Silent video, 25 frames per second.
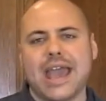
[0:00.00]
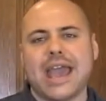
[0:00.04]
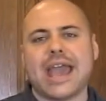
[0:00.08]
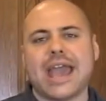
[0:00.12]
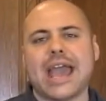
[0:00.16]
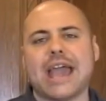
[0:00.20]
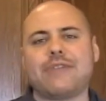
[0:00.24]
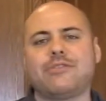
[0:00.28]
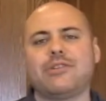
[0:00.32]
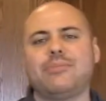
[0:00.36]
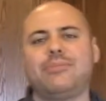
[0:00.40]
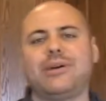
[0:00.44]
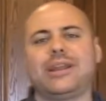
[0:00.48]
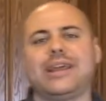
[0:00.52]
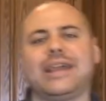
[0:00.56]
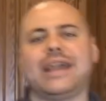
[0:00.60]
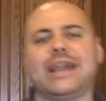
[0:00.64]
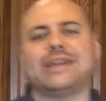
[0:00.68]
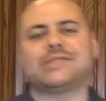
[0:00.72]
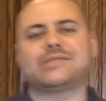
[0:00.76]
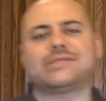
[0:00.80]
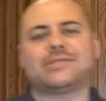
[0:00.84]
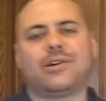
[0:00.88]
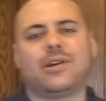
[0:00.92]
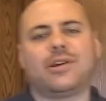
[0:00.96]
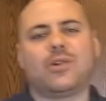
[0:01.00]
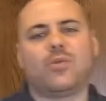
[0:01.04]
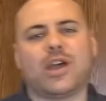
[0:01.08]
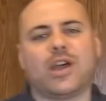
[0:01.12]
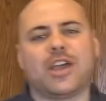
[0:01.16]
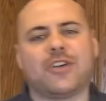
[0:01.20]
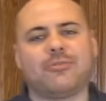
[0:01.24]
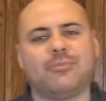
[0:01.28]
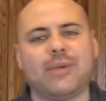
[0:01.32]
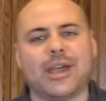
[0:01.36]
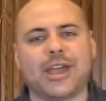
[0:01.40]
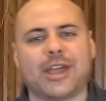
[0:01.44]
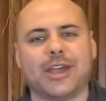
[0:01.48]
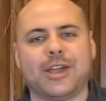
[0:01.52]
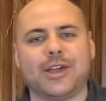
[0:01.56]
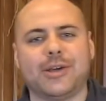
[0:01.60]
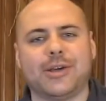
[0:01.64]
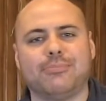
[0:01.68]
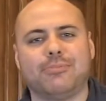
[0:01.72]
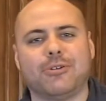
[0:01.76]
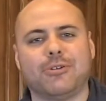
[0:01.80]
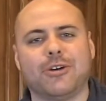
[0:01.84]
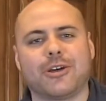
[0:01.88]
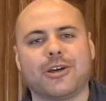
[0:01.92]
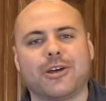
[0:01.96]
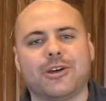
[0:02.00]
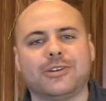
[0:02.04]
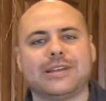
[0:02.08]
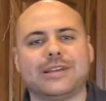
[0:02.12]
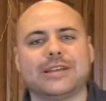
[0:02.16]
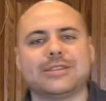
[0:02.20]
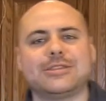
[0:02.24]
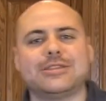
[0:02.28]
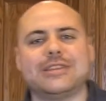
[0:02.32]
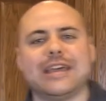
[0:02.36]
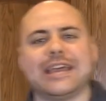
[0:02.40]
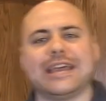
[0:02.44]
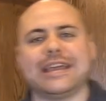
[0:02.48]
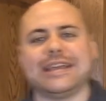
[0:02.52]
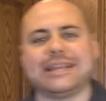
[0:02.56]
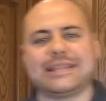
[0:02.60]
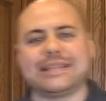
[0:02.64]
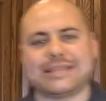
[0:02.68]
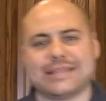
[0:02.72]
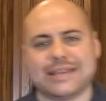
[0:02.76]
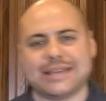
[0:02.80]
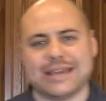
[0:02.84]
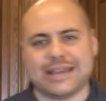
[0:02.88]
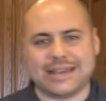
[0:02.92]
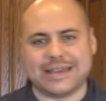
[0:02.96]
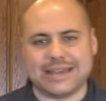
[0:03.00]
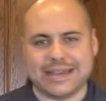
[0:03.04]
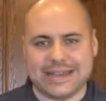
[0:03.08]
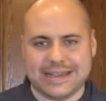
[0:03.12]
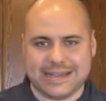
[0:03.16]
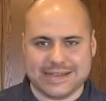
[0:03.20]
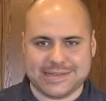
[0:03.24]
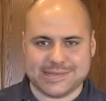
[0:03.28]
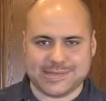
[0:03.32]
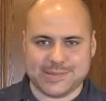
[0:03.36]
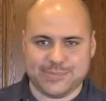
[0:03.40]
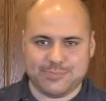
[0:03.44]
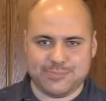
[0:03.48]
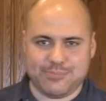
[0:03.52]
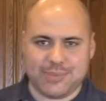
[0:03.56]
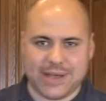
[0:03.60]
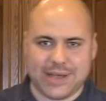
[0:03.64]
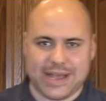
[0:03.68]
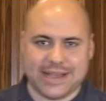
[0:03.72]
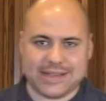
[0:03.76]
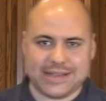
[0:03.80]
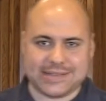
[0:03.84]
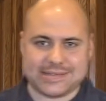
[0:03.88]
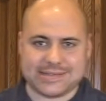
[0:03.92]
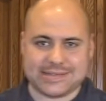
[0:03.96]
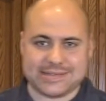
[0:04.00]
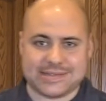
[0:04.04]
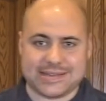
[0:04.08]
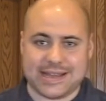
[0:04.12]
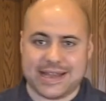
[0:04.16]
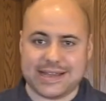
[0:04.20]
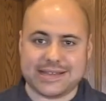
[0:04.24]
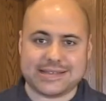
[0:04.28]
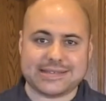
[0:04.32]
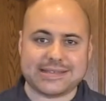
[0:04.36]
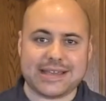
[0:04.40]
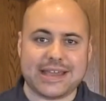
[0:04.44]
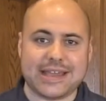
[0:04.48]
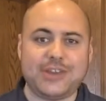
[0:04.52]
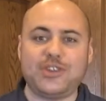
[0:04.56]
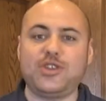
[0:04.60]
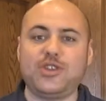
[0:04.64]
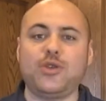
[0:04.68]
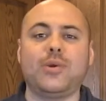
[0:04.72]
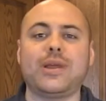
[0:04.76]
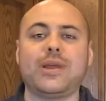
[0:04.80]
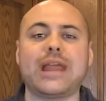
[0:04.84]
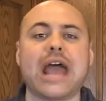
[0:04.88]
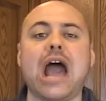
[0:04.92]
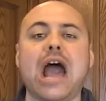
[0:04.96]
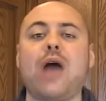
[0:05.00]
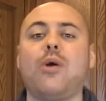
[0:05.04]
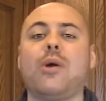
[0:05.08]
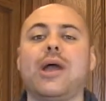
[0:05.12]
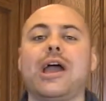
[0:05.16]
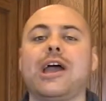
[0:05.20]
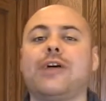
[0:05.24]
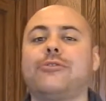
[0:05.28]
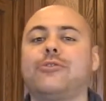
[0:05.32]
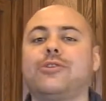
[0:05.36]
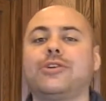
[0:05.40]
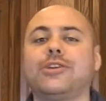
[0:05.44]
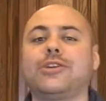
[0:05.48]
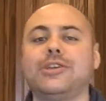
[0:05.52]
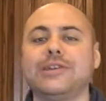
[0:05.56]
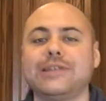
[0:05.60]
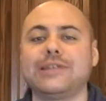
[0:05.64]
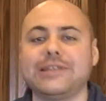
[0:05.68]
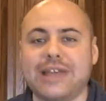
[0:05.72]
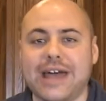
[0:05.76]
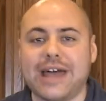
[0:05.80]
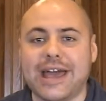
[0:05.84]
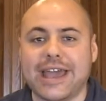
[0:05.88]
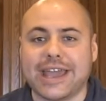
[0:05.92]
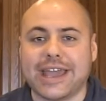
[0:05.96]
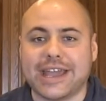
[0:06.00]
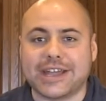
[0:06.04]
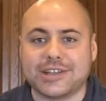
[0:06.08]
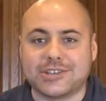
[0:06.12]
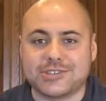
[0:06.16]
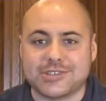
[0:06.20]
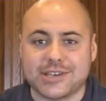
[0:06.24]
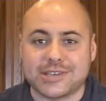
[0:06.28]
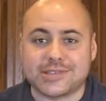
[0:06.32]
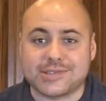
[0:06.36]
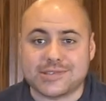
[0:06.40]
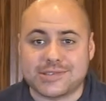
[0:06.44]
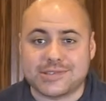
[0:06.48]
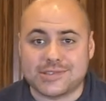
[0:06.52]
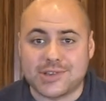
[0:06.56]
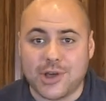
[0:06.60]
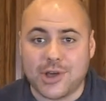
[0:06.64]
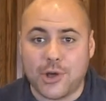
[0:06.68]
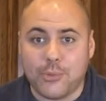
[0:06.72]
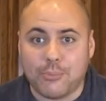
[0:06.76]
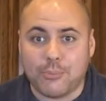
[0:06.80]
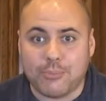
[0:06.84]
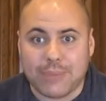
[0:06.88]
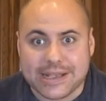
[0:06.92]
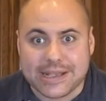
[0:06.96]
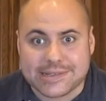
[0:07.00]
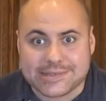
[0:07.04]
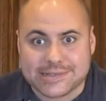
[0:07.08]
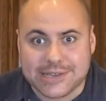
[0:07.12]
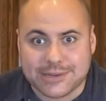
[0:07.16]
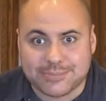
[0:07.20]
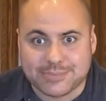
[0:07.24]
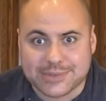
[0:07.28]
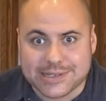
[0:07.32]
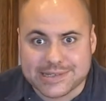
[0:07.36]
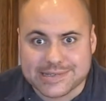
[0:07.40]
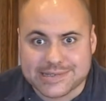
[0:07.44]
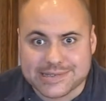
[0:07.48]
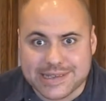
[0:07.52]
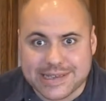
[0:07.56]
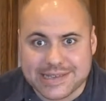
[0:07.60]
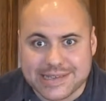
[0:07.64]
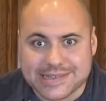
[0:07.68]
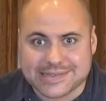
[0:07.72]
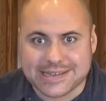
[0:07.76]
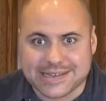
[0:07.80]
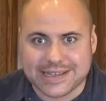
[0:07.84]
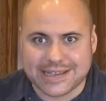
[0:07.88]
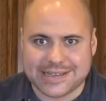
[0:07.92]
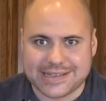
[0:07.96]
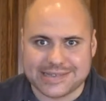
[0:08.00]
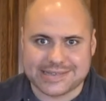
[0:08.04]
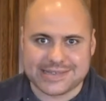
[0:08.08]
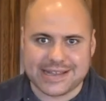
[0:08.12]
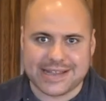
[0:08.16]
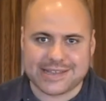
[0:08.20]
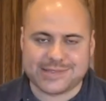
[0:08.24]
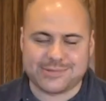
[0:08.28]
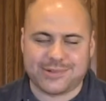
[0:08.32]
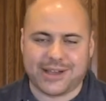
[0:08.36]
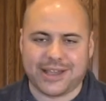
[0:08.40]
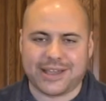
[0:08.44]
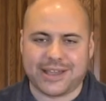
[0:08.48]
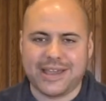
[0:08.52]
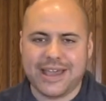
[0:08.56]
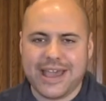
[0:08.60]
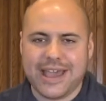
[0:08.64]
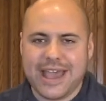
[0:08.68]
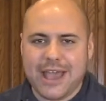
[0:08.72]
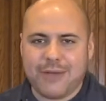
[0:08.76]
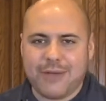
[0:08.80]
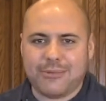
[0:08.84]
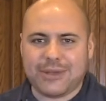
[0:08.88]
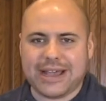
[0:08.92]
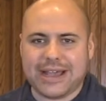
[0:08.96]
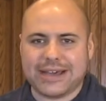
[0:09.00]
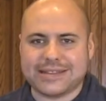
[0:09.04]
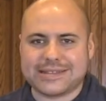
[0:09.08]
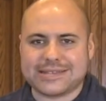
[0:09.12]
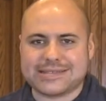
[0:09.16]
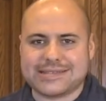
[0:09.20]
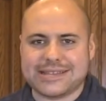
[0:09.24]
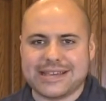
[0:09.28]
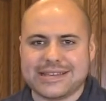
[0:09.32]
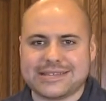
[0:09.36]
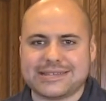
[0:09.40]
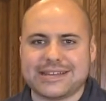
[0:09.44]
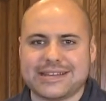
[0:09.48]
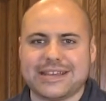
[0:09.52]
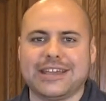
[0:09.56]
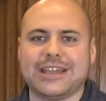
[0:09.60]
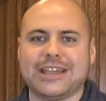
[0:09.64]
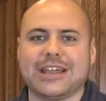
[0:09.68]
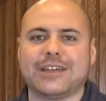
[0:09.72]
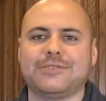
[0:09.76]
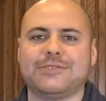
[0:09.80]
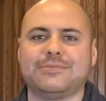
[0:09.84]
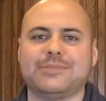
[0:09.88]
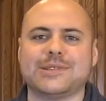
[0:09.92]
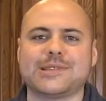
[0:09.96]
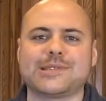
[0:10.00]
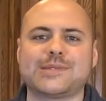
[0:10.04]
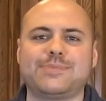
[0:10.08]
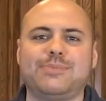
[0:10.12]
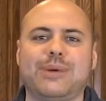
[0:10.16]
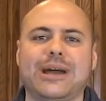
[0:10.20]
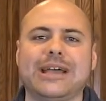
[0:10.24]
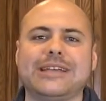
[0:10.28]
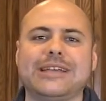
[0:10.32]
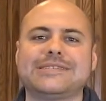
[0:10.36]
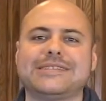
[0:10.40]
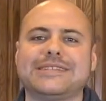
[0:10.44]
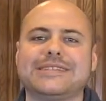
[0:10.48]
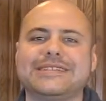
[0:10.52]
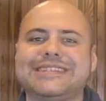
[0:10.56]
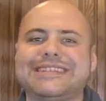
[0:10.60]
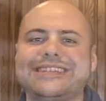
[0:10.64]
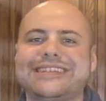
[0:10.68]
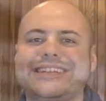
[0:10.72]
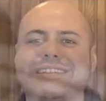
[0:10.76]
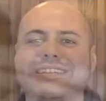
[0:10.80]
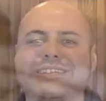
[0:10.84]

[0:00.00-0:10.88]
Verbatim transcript: Everybody has their own way of making a burger that they think is best. I say do it however you like. Just don't mess up the seasonings. That's why we got the seasoning here from the Spice and Tea